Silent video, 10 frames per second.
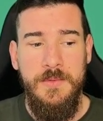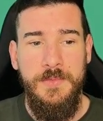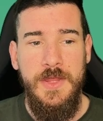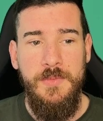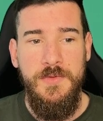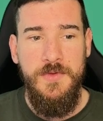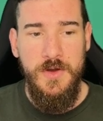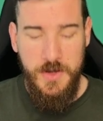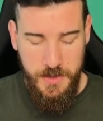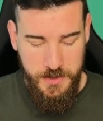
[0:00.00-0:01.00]
But then we've
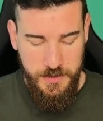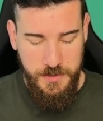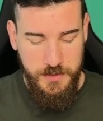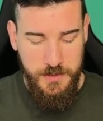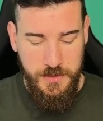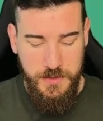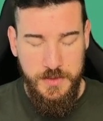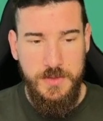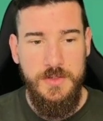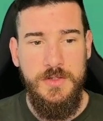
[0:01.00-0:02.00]
got
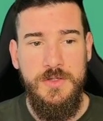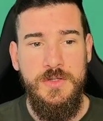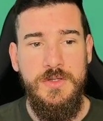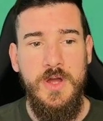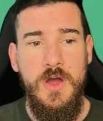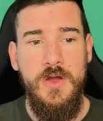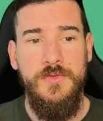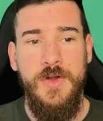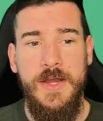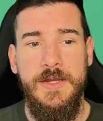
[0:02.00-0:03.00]
dark red.